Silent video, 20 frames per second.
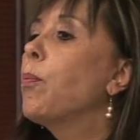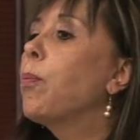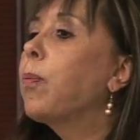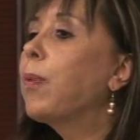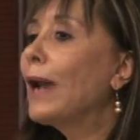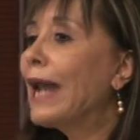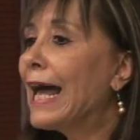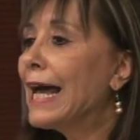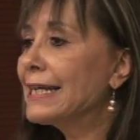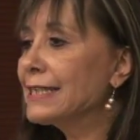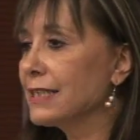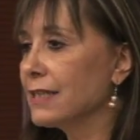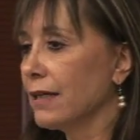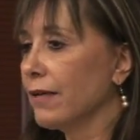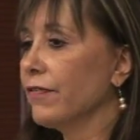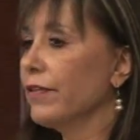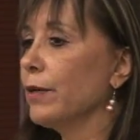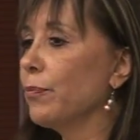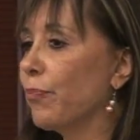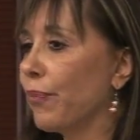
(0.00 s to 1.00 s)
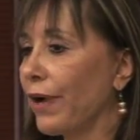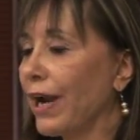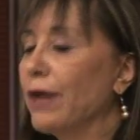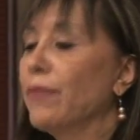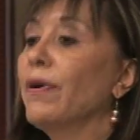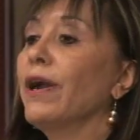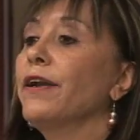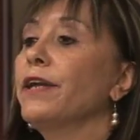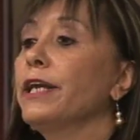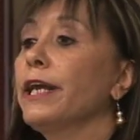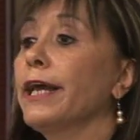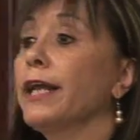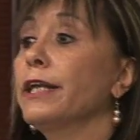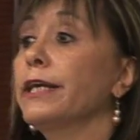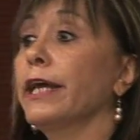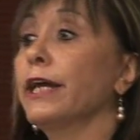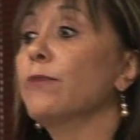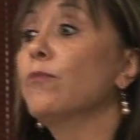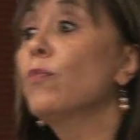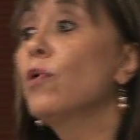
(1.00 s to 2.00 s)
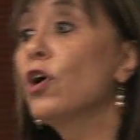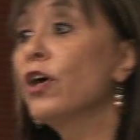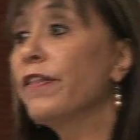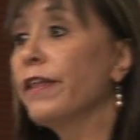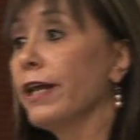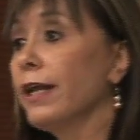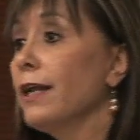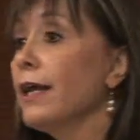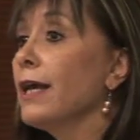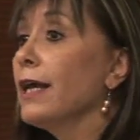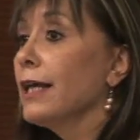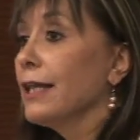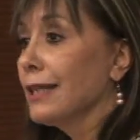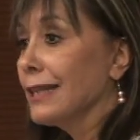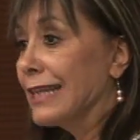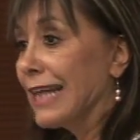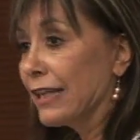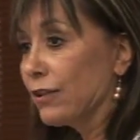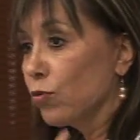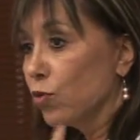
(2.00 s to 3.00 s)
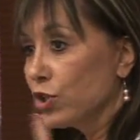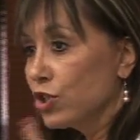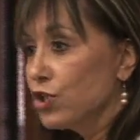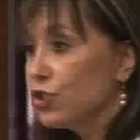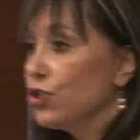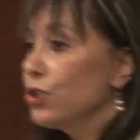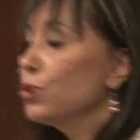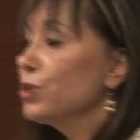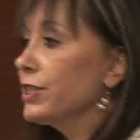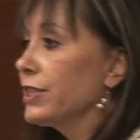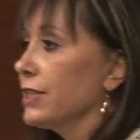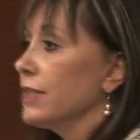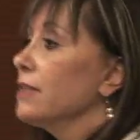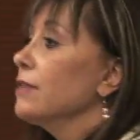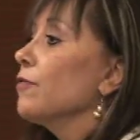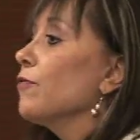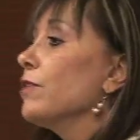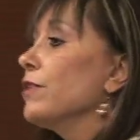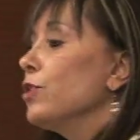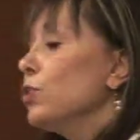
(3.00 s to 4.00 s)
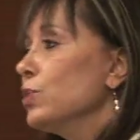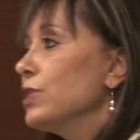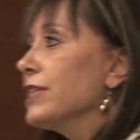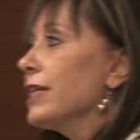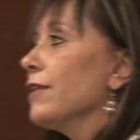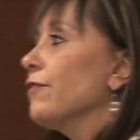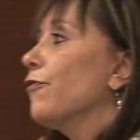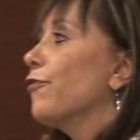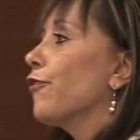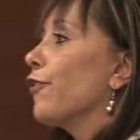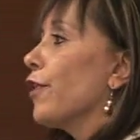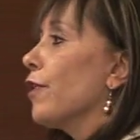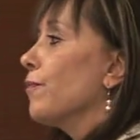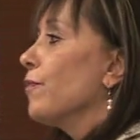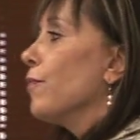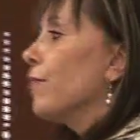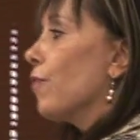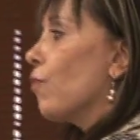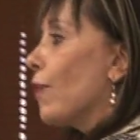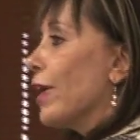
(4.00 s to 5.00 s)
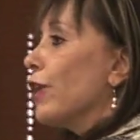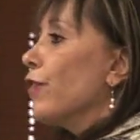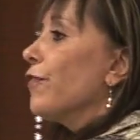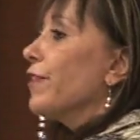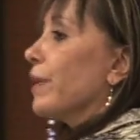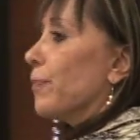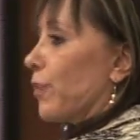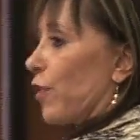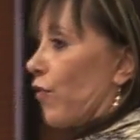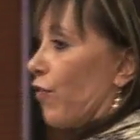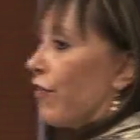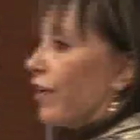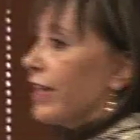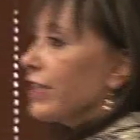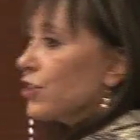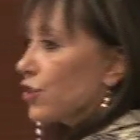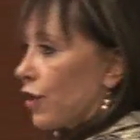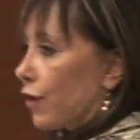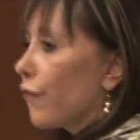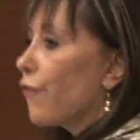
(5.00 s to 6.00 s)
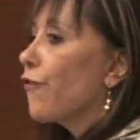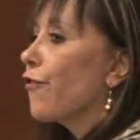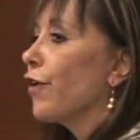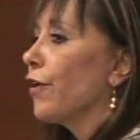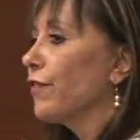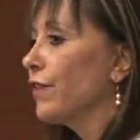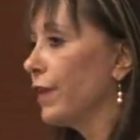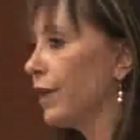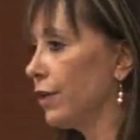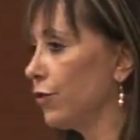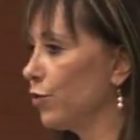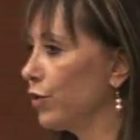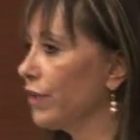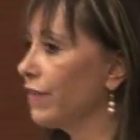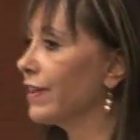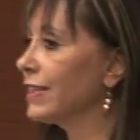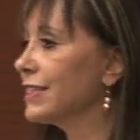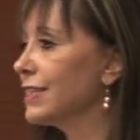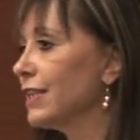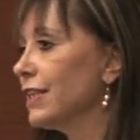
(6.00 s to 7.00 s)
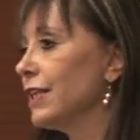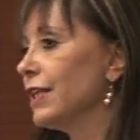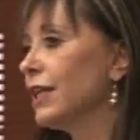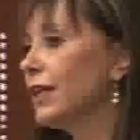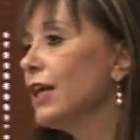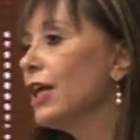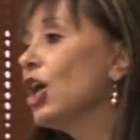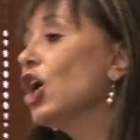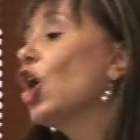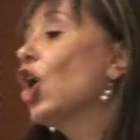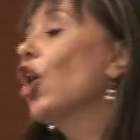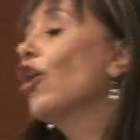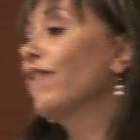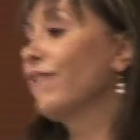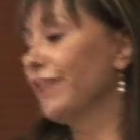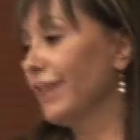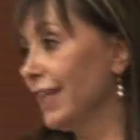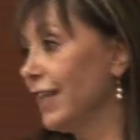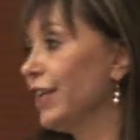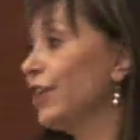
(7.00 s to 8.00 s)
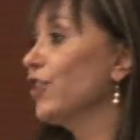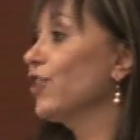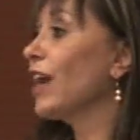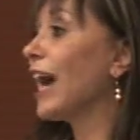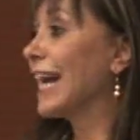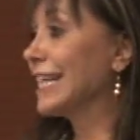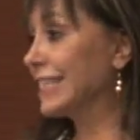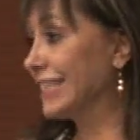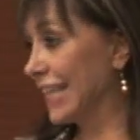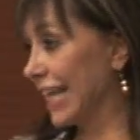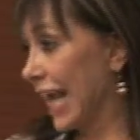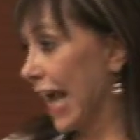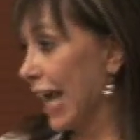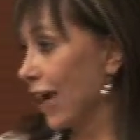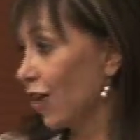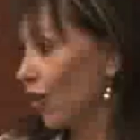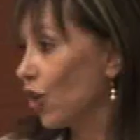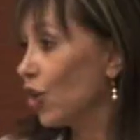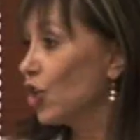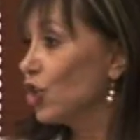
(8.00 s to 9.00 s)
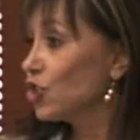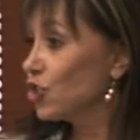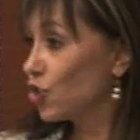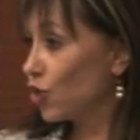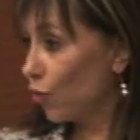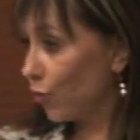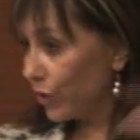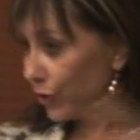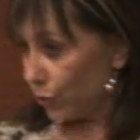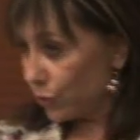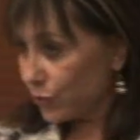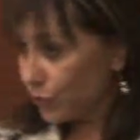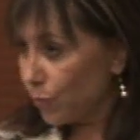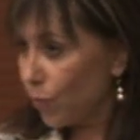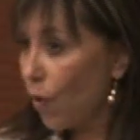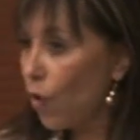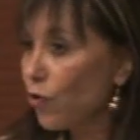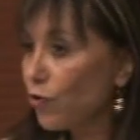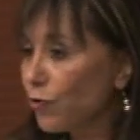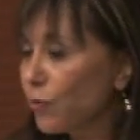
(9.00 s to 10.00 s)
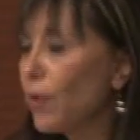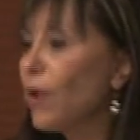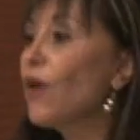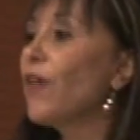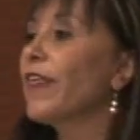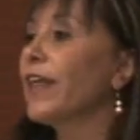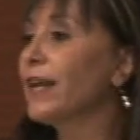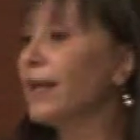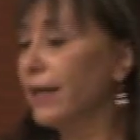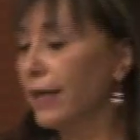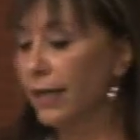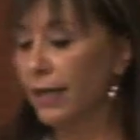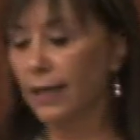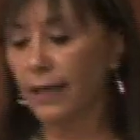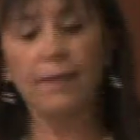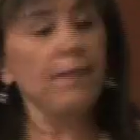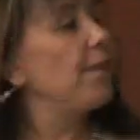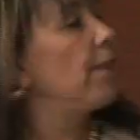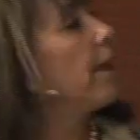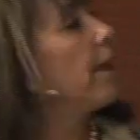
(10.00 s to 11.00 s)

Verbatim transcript: plus the primary healthcare model that was used, used from one of the professors from the University of Illinois at Chicago. So we use both models in